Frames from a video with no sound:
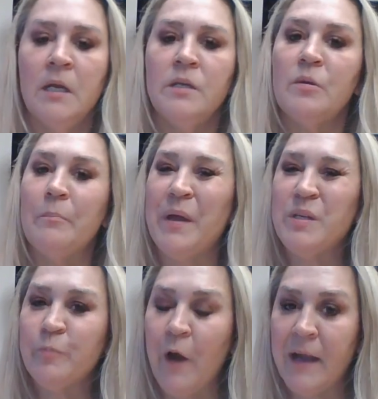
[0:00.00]
Some
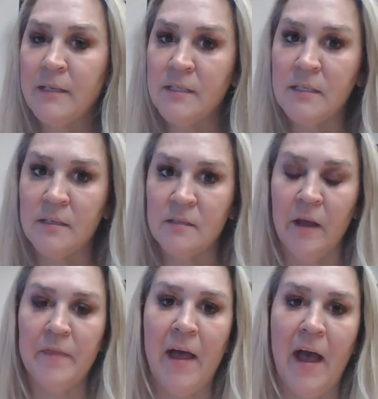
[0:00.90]
best practices
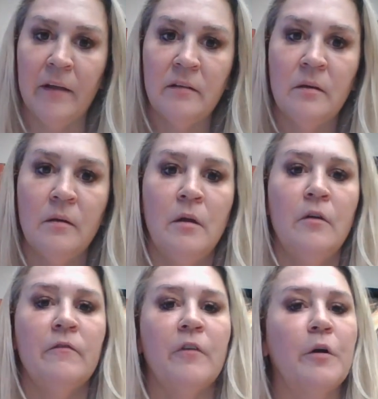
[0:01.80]
on that.
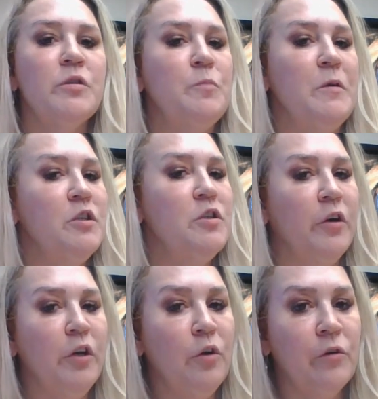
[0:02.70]
First, be
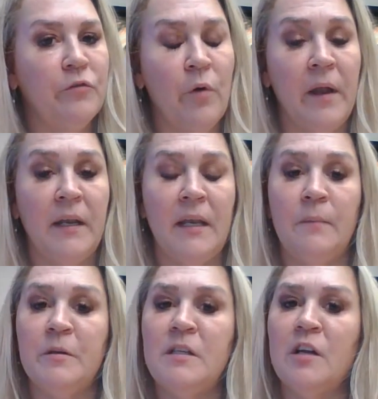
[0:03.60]
sure you avoid
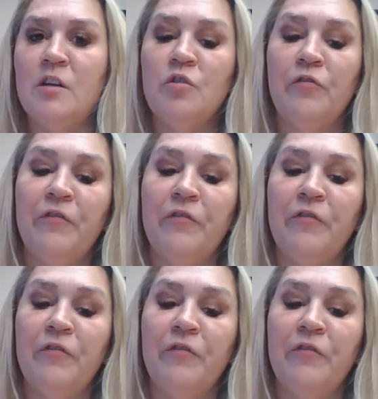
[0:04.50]
any potential